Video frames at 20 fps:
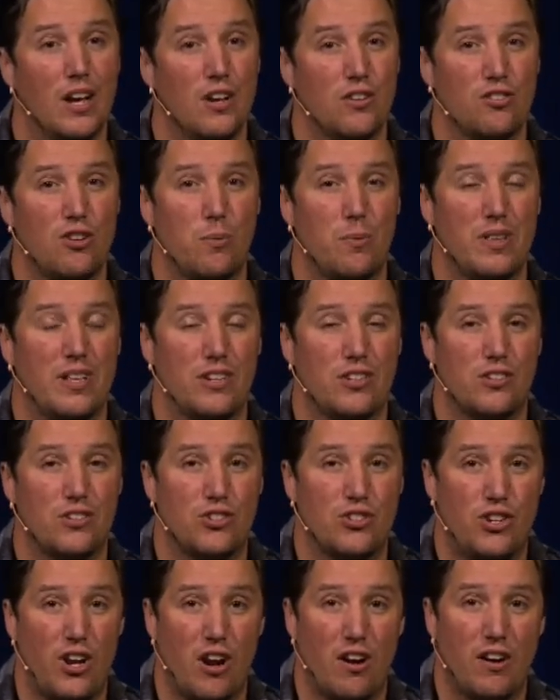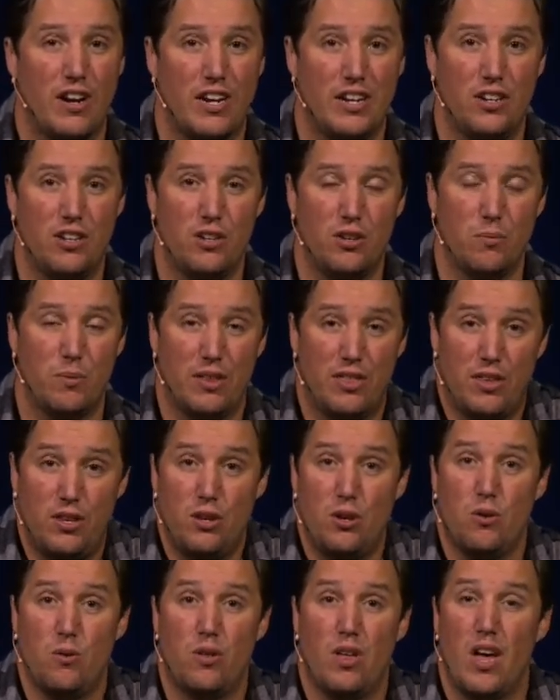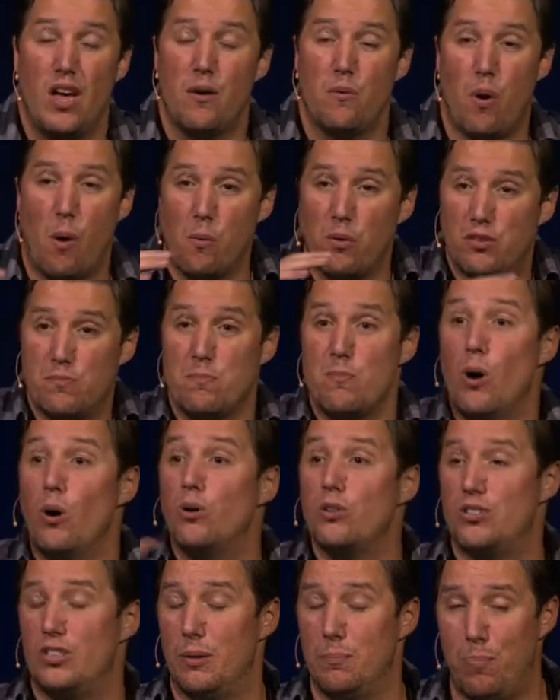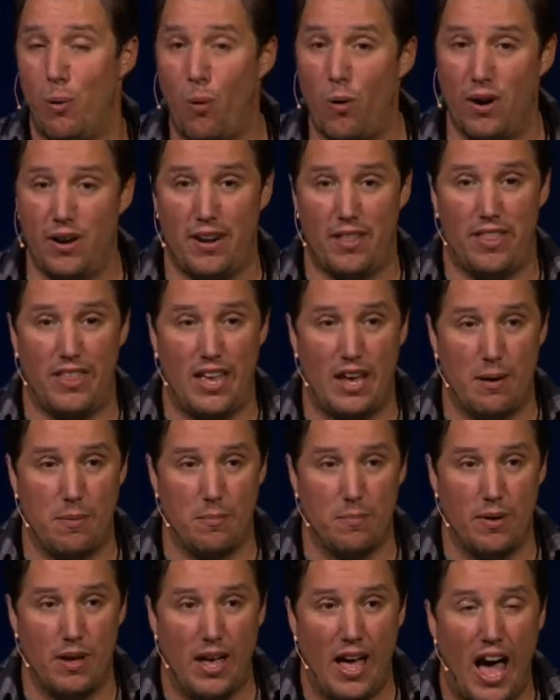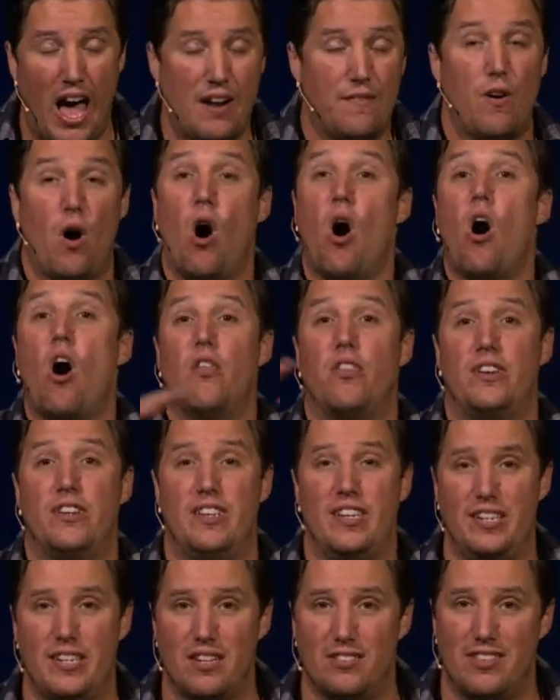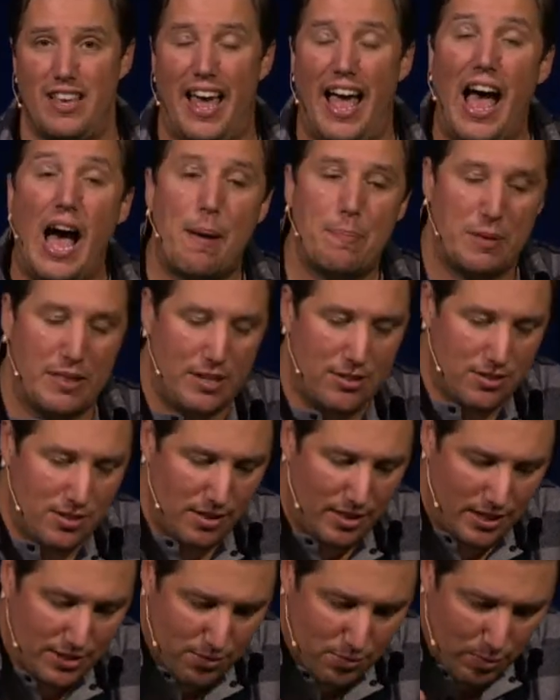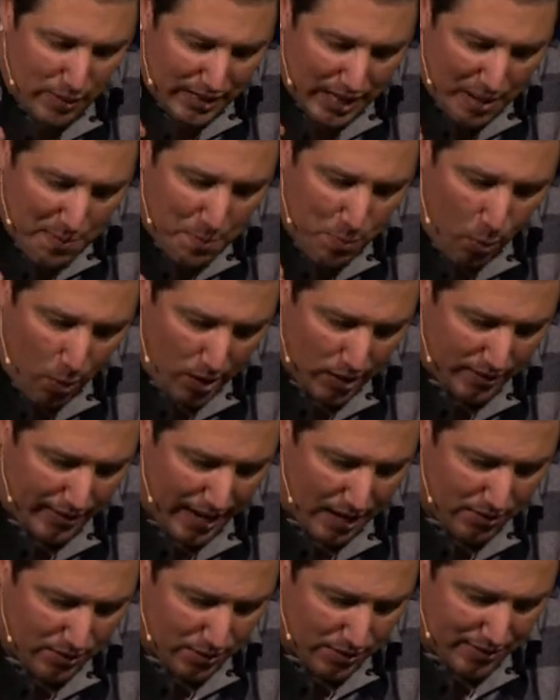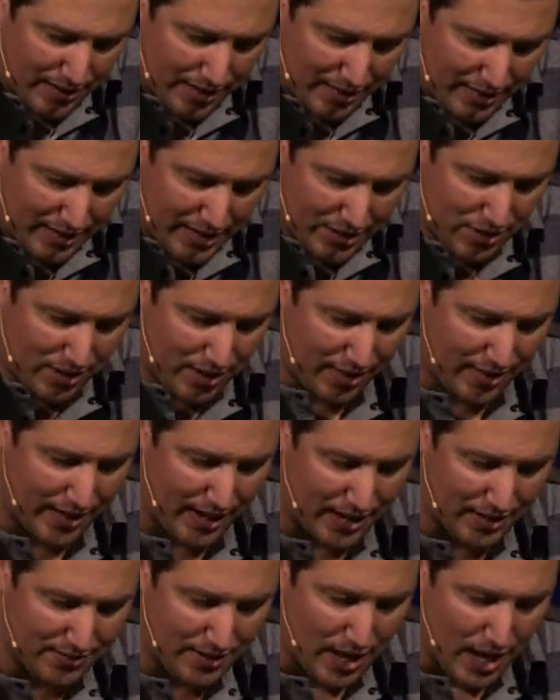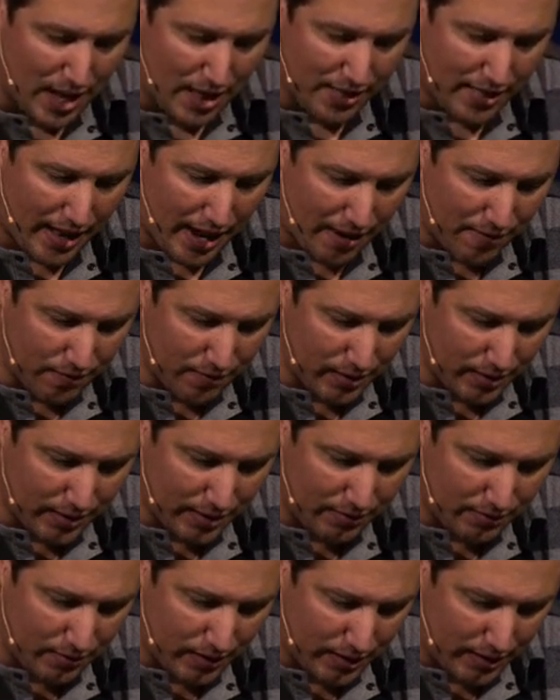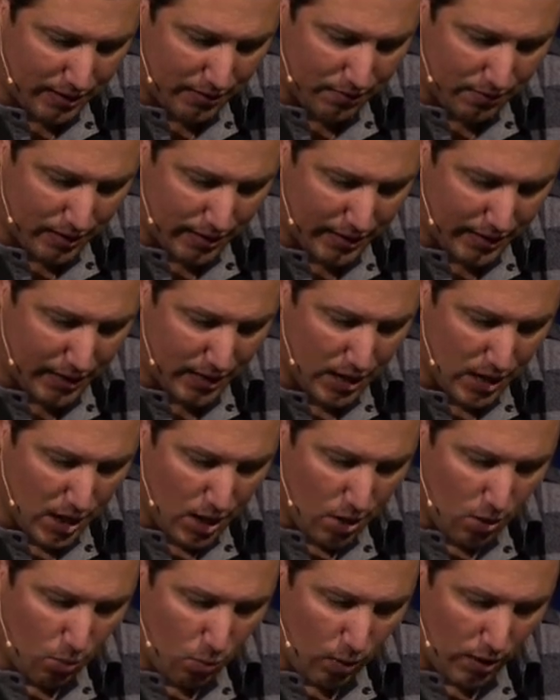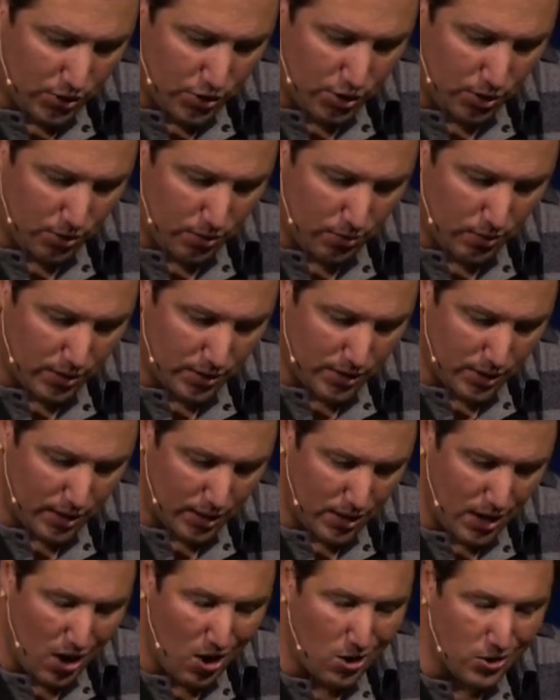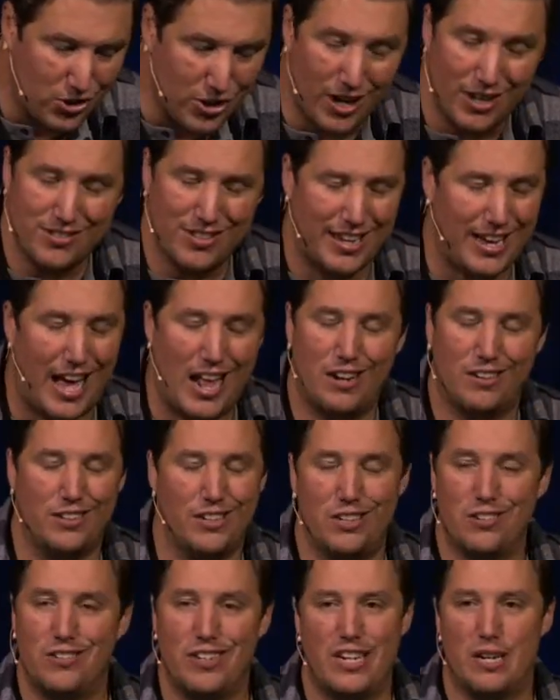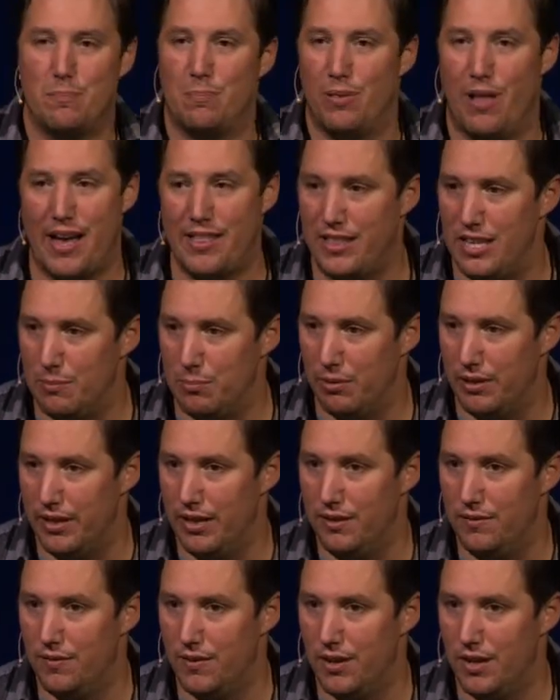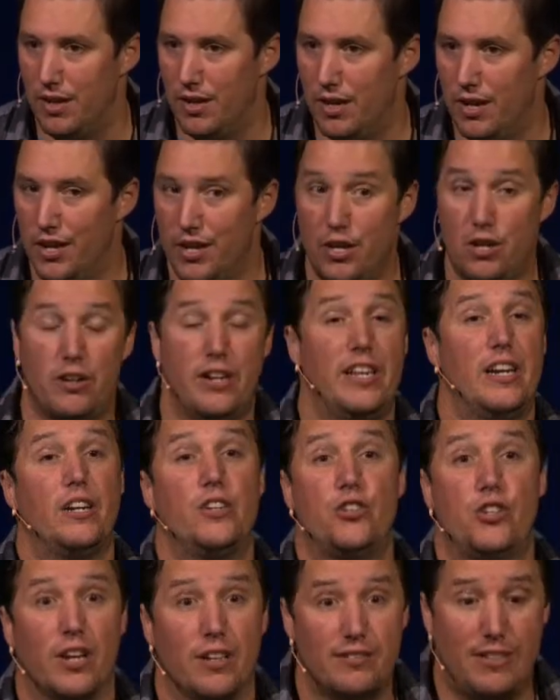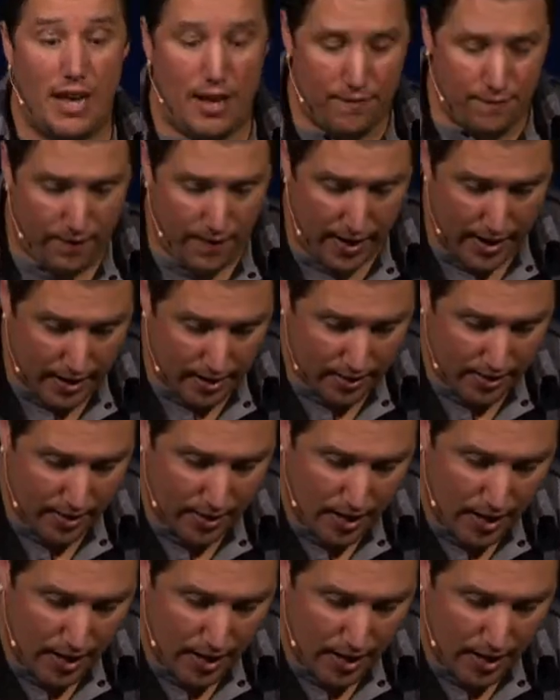Someone that's sharing with you what was most important to them. Out of all the details that happened, this is what they boiled down to. Said, these are the things that I really, really, really want you to know. John's like, you don't need to blindly believe. You don't need to just have faith.